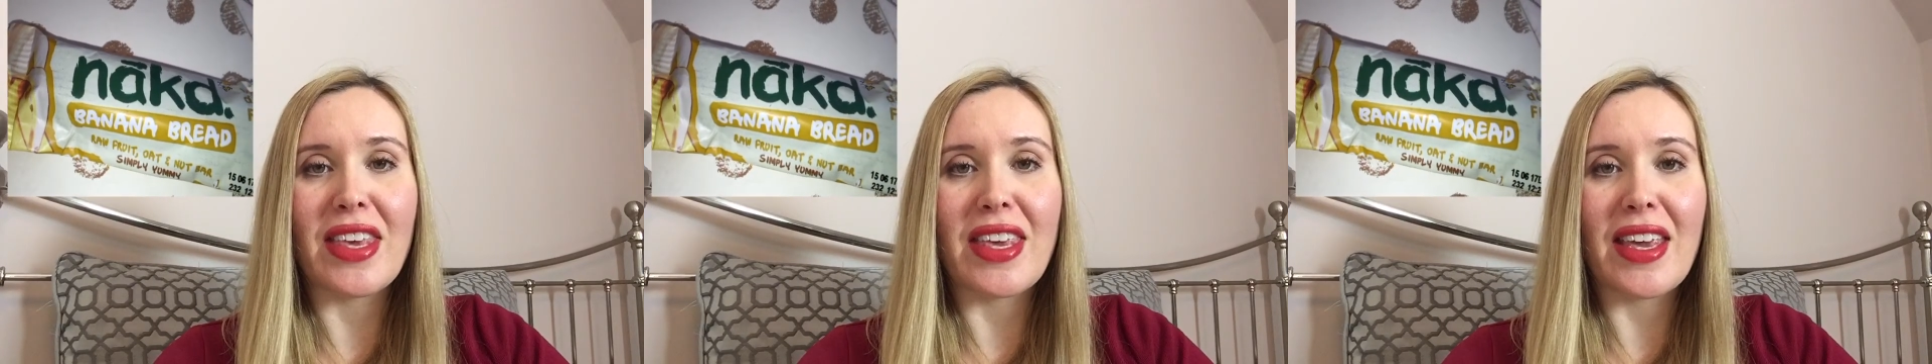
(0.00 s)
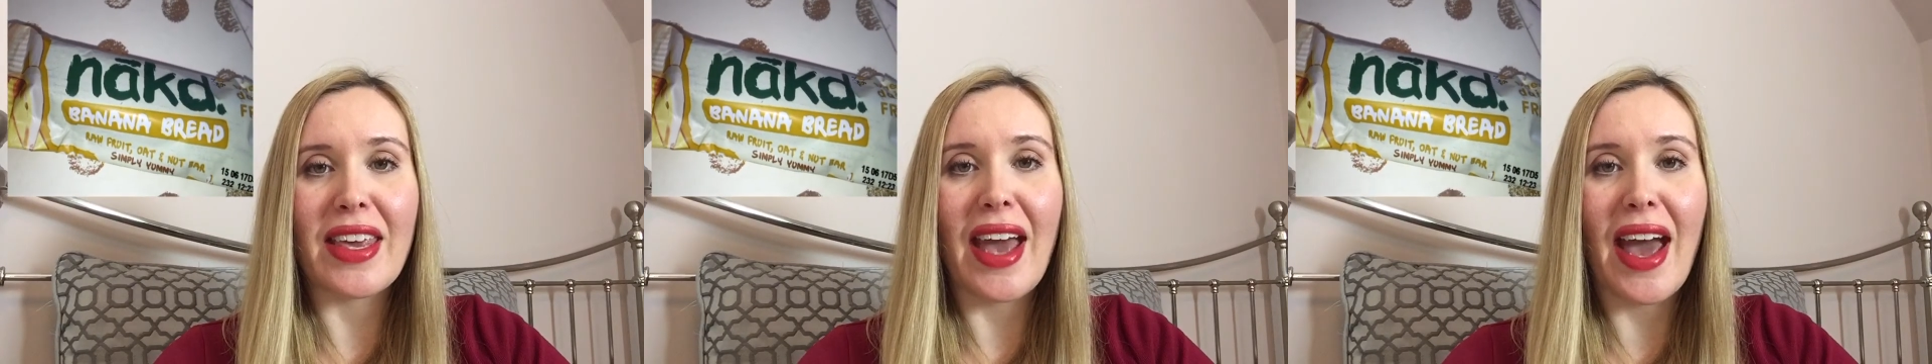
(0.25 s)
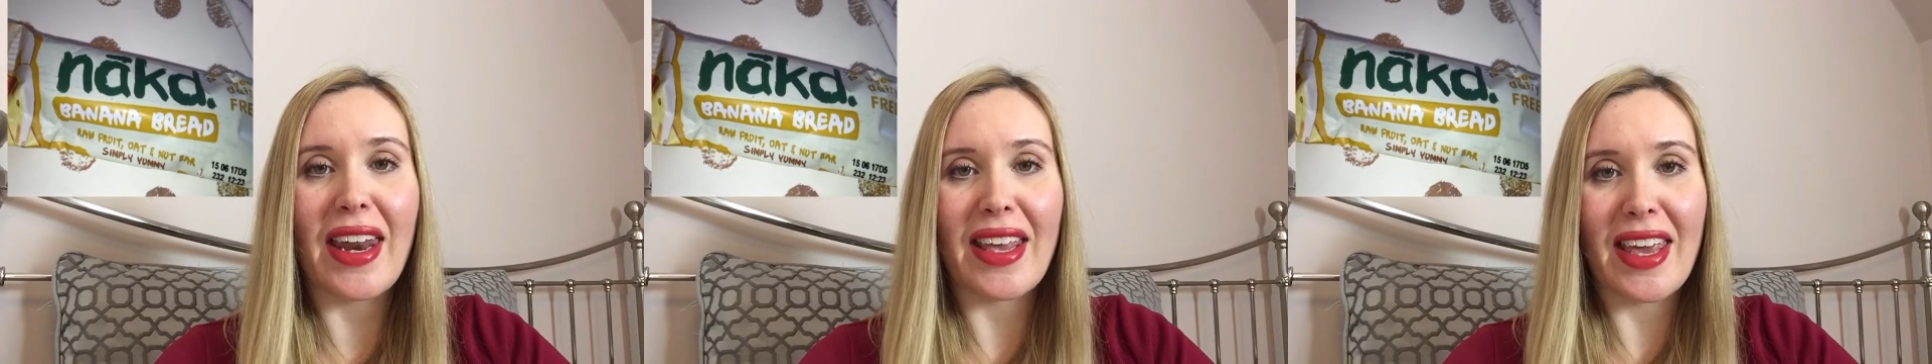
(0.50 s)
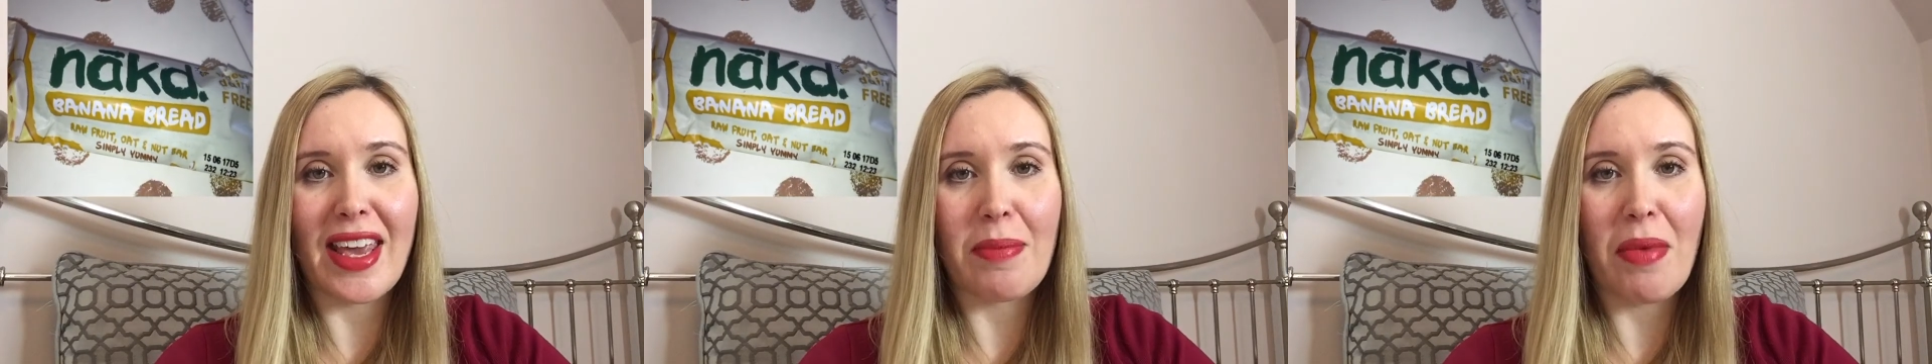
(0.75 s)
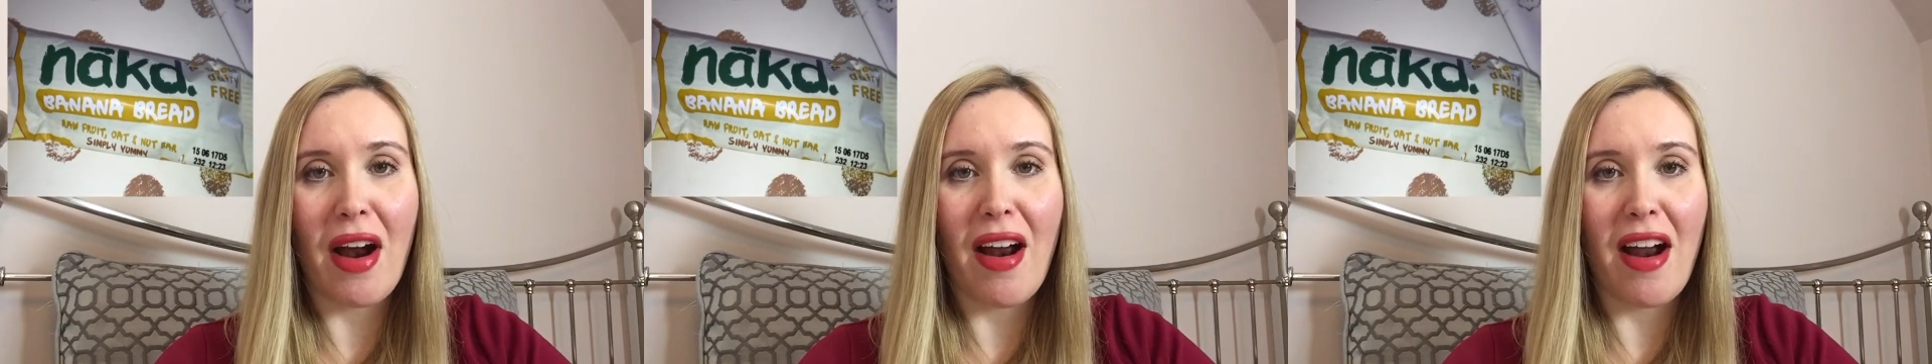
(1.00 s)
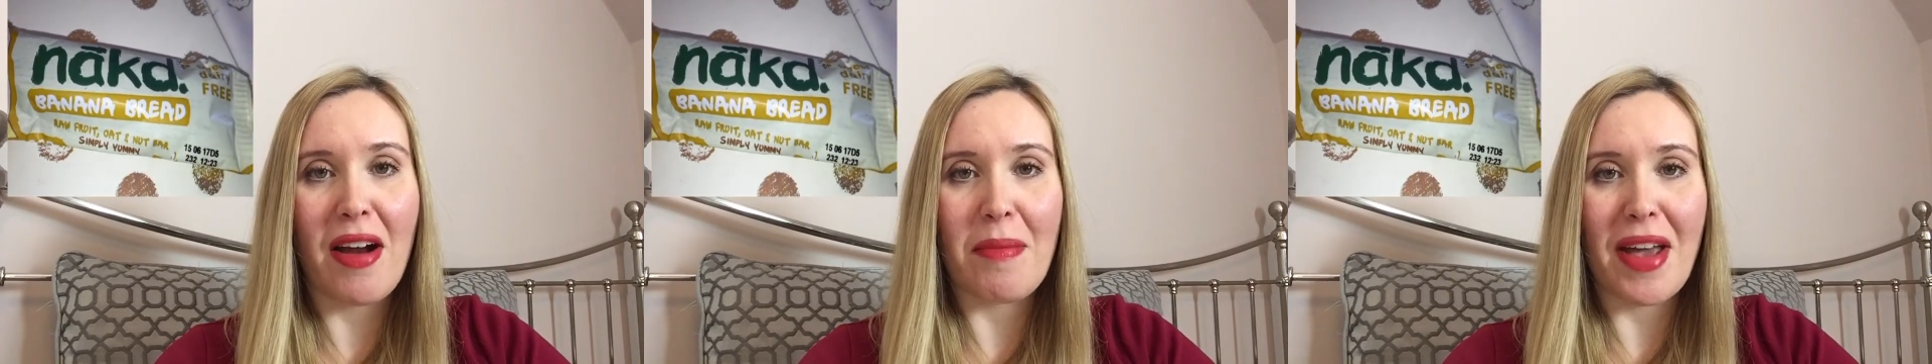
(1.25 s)
the carrot cake bar
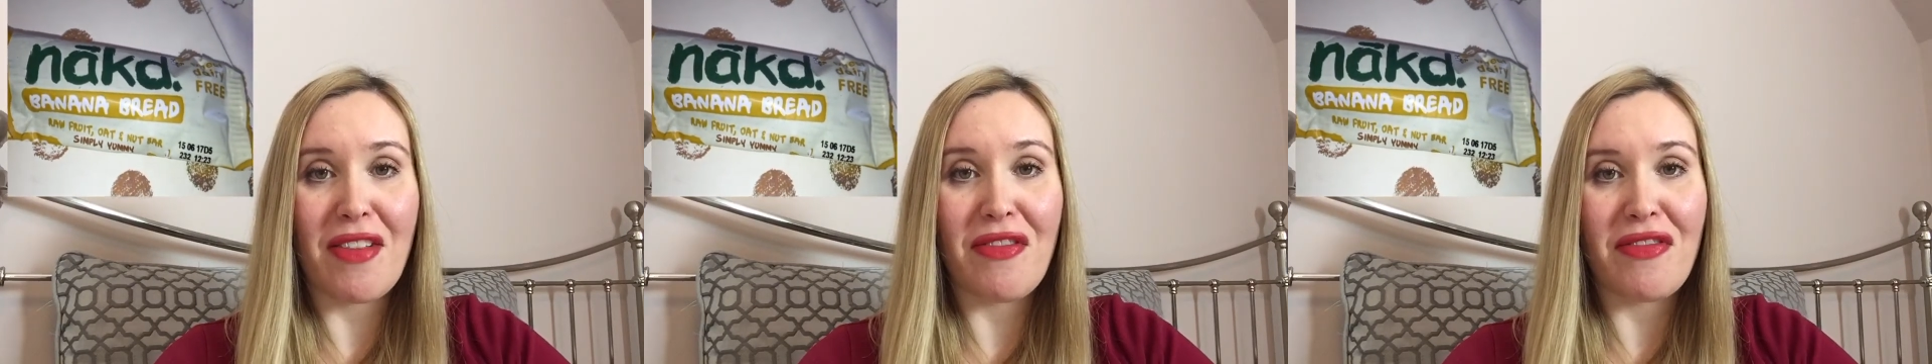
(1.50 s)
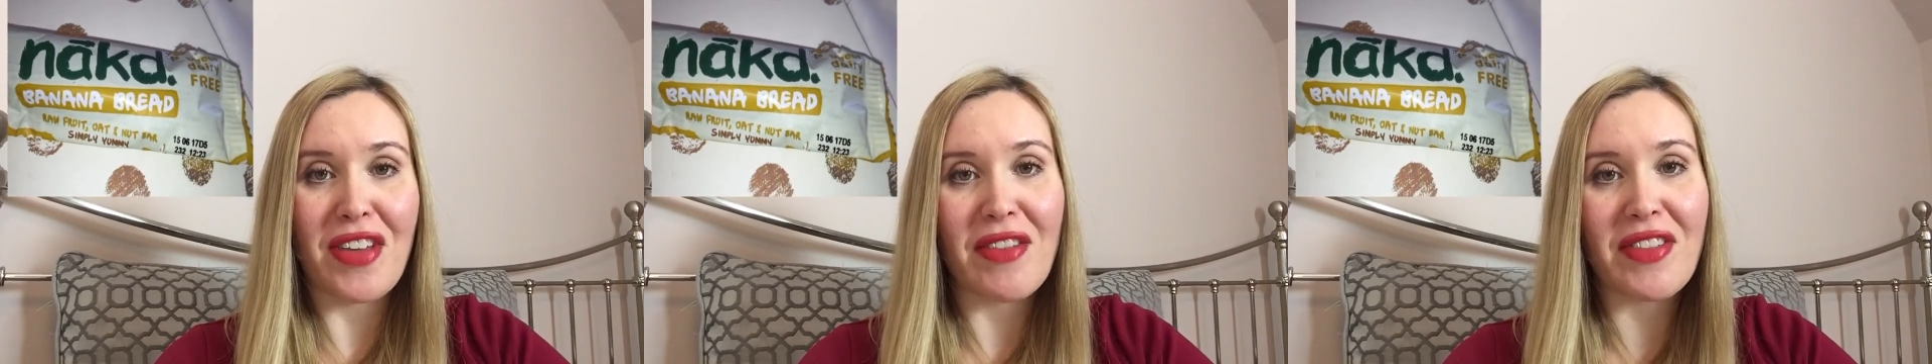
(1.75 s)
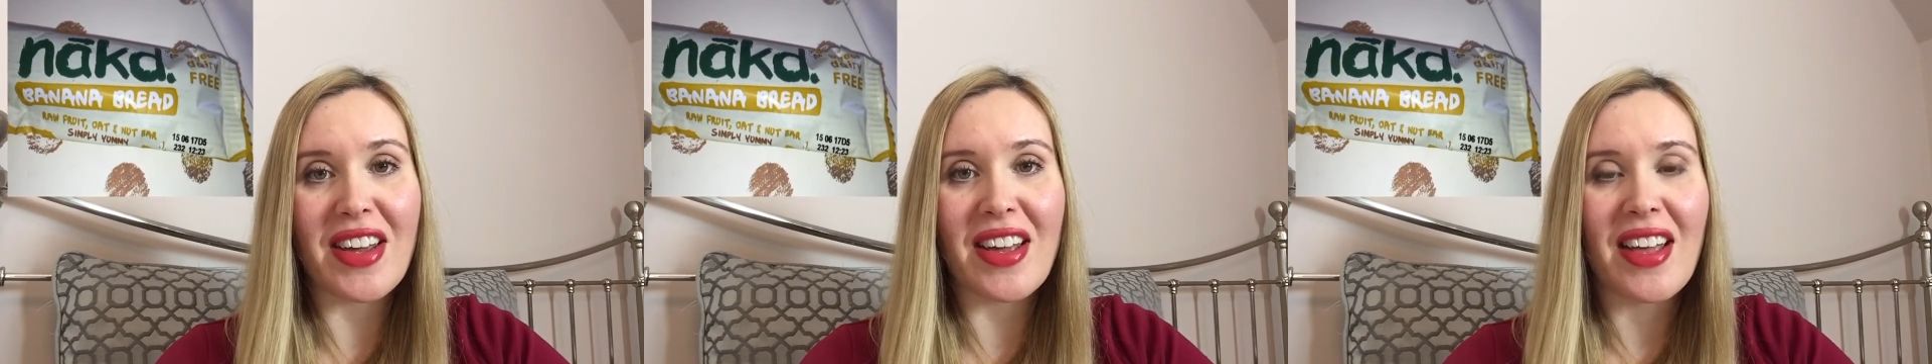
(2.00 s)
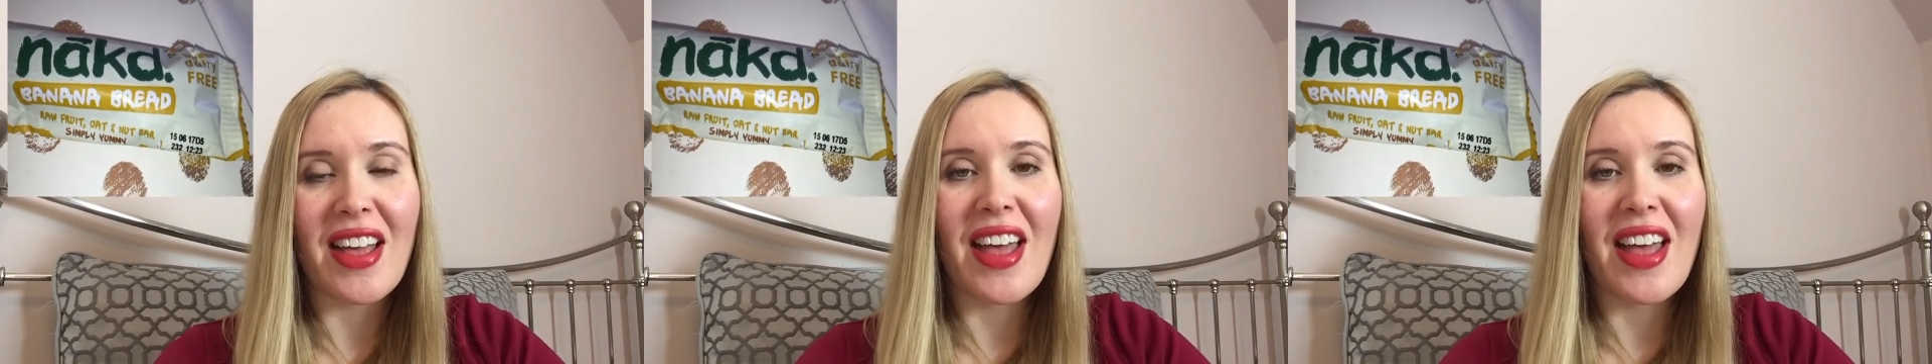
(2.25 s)
are my favourite.